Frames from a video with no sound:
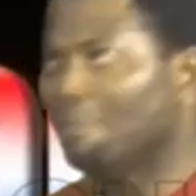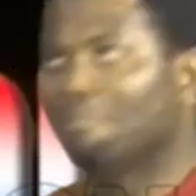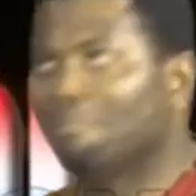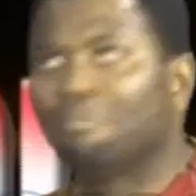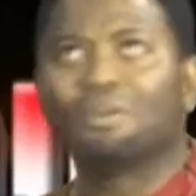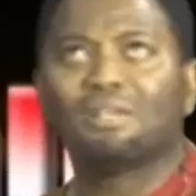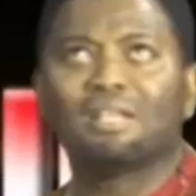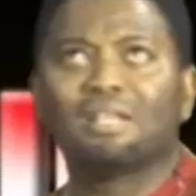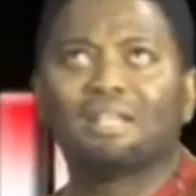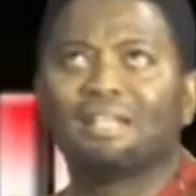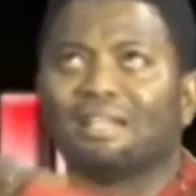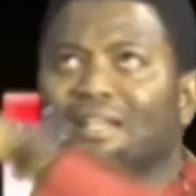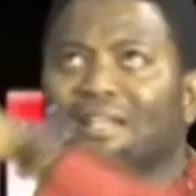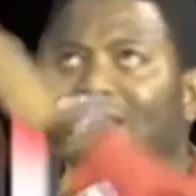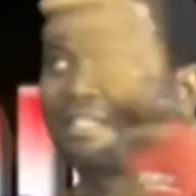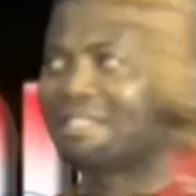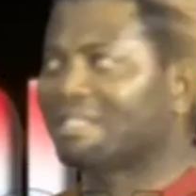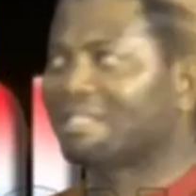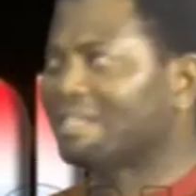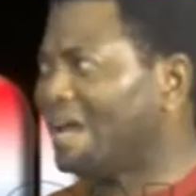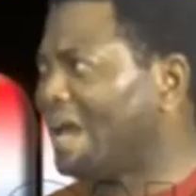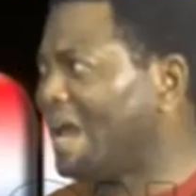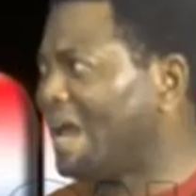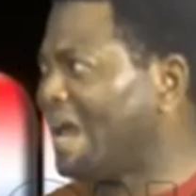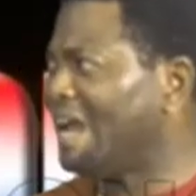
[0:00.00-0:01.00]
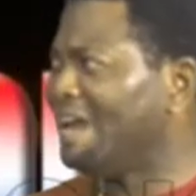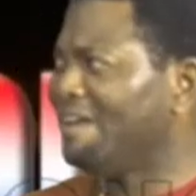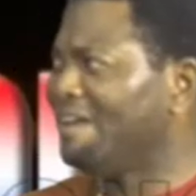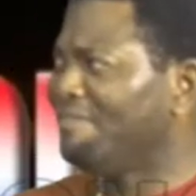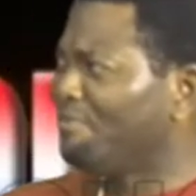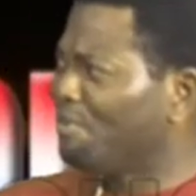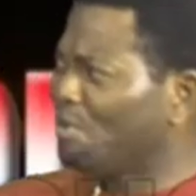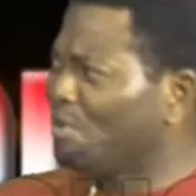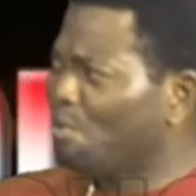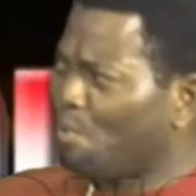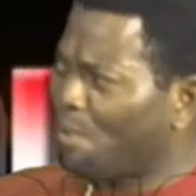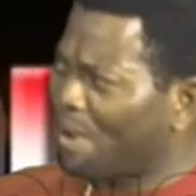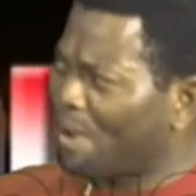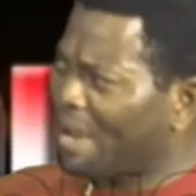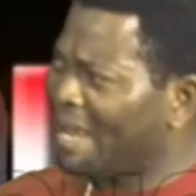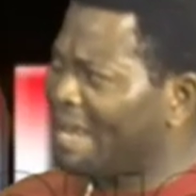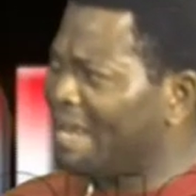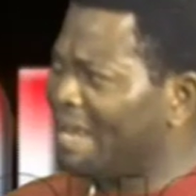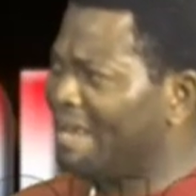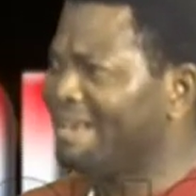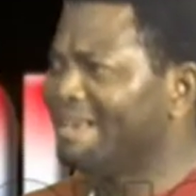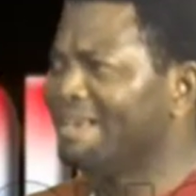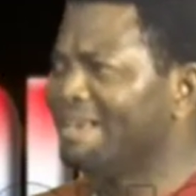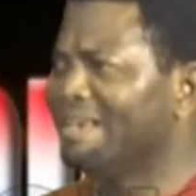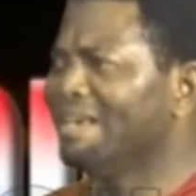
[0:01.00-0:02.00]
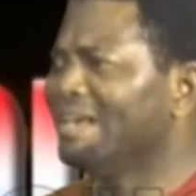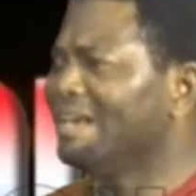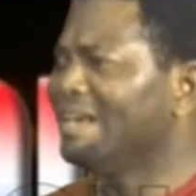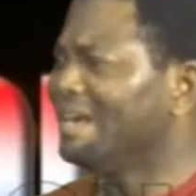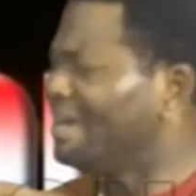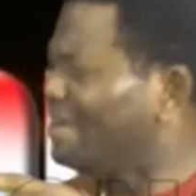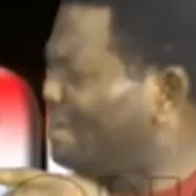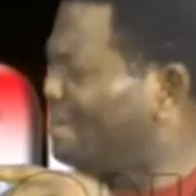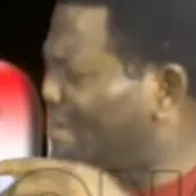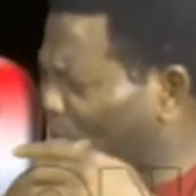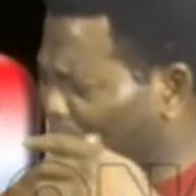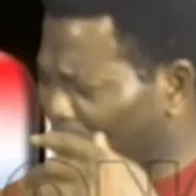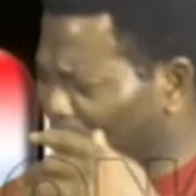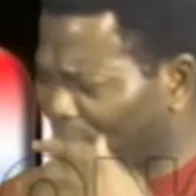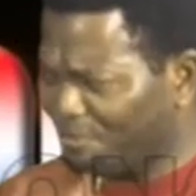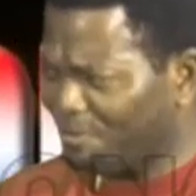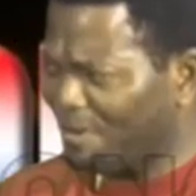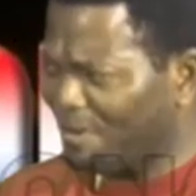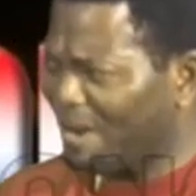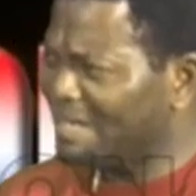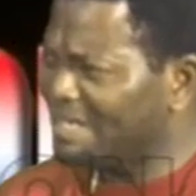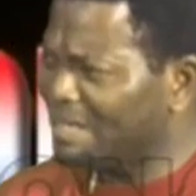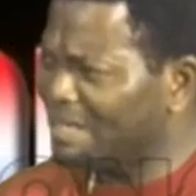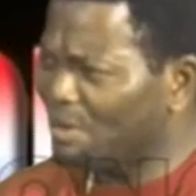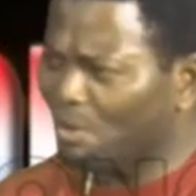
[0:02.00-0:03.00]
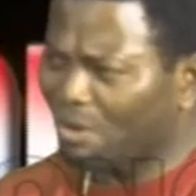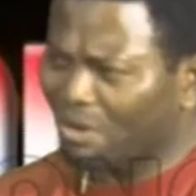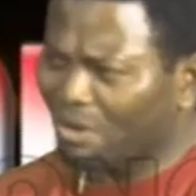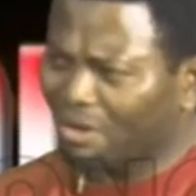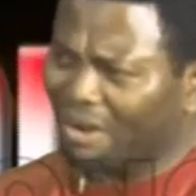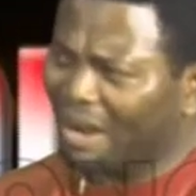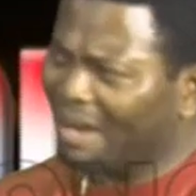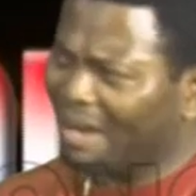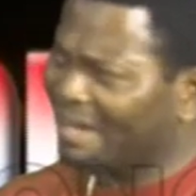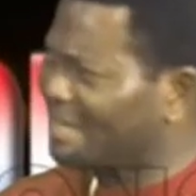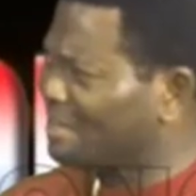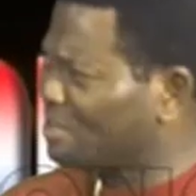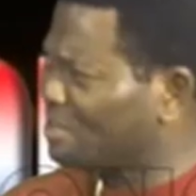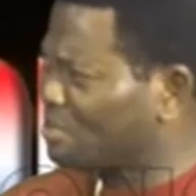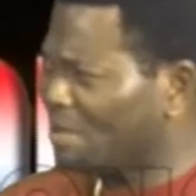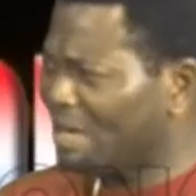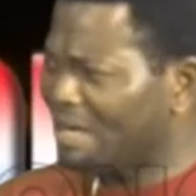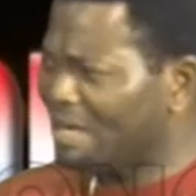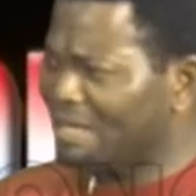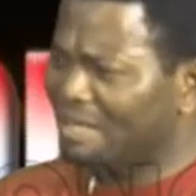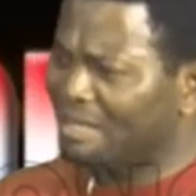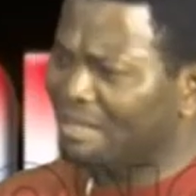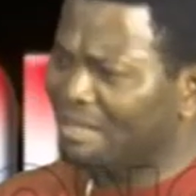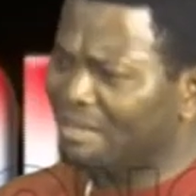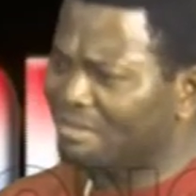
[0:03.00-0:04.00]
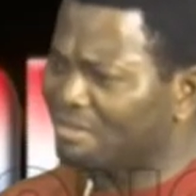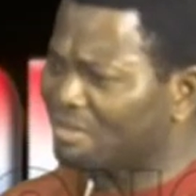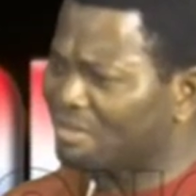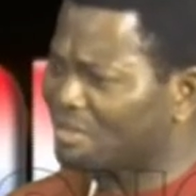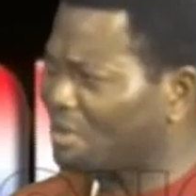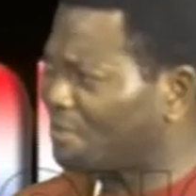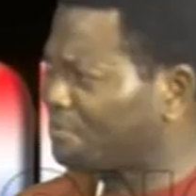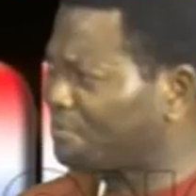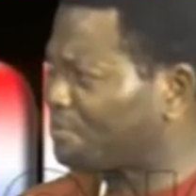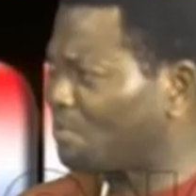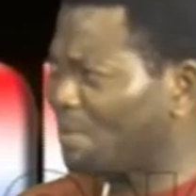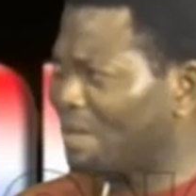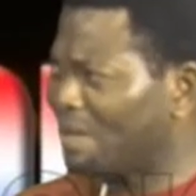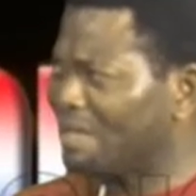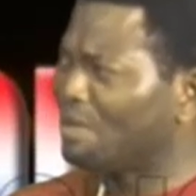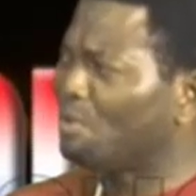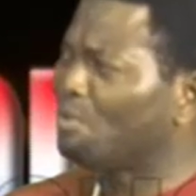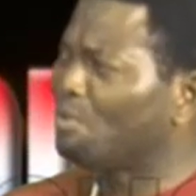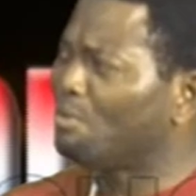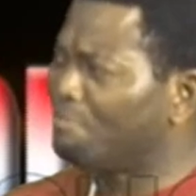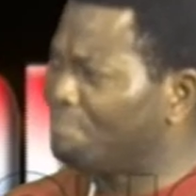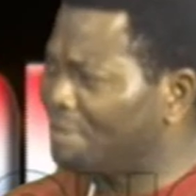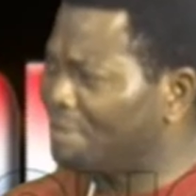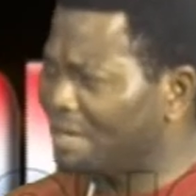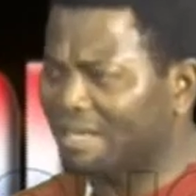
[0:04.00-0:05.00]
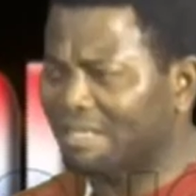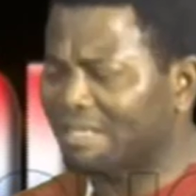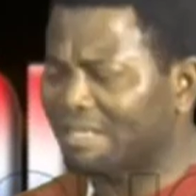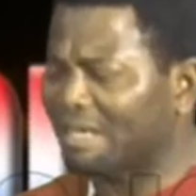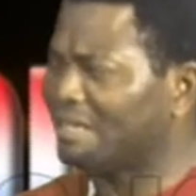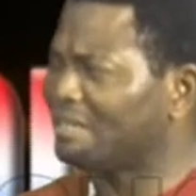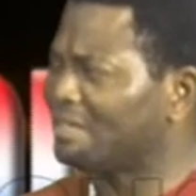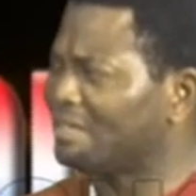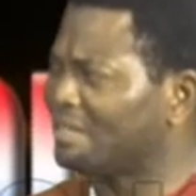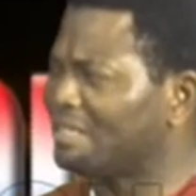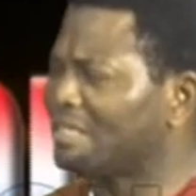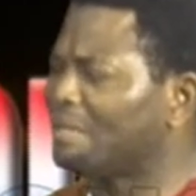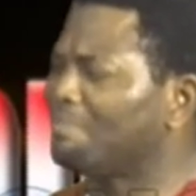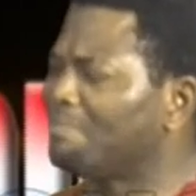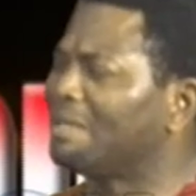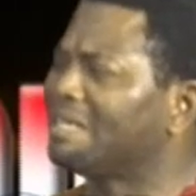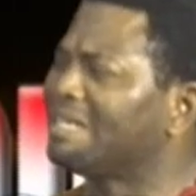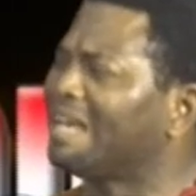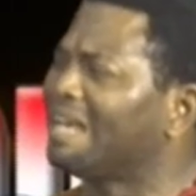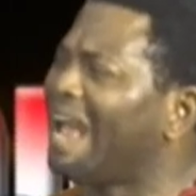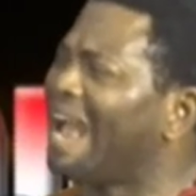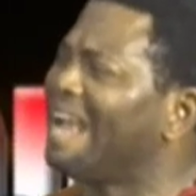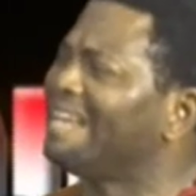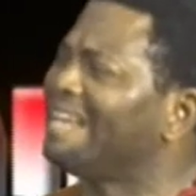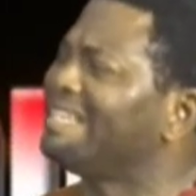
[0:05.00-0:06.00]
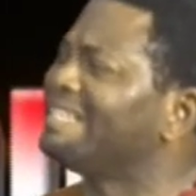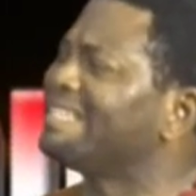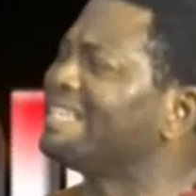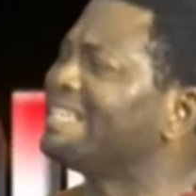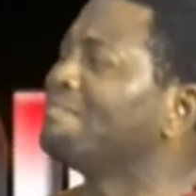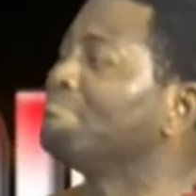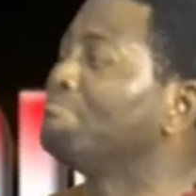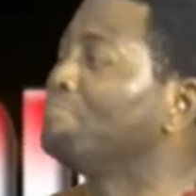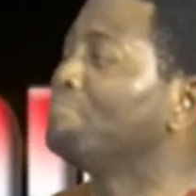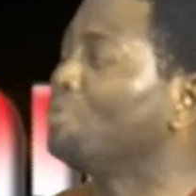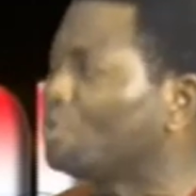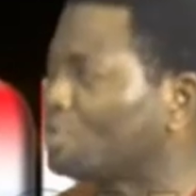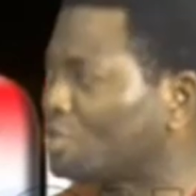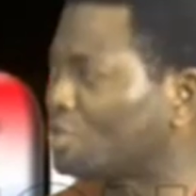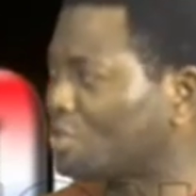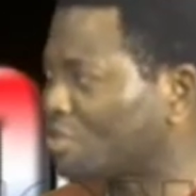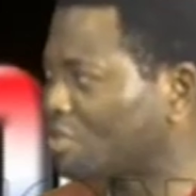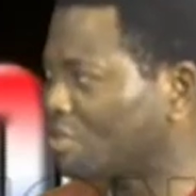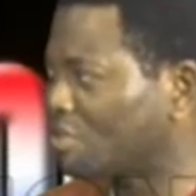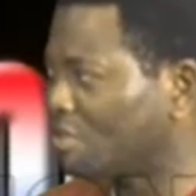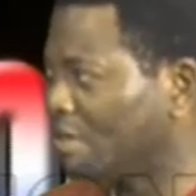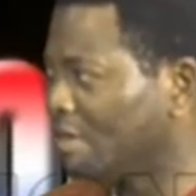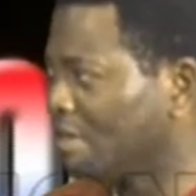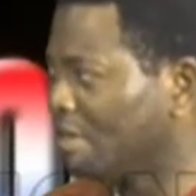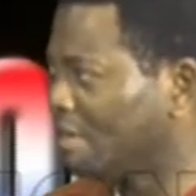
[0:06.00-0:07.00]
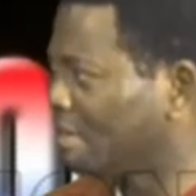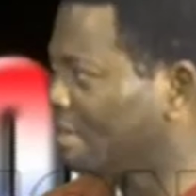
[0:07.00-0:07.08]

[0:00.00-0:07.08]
Put it in the sky everywhere, they will crack into any software, they will break it, and he said, but hide it in books.